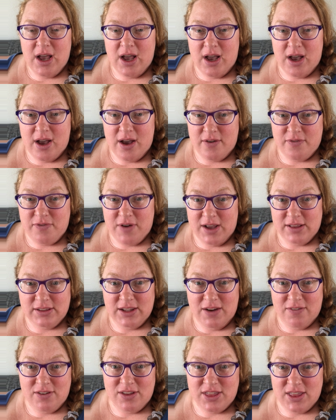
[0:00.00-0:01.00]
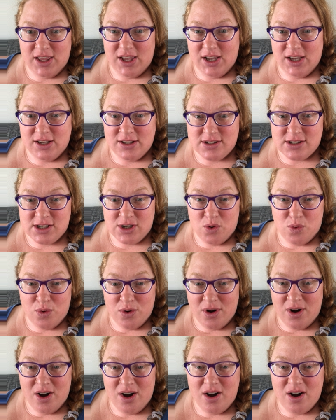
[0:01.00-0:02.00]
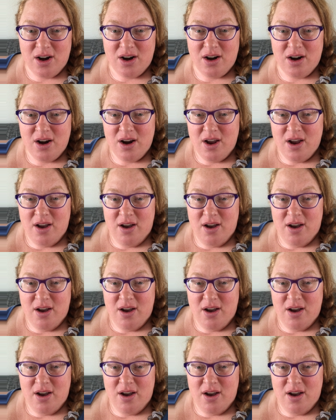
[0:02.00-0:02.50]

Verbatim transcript: uh, finally, everything is in order.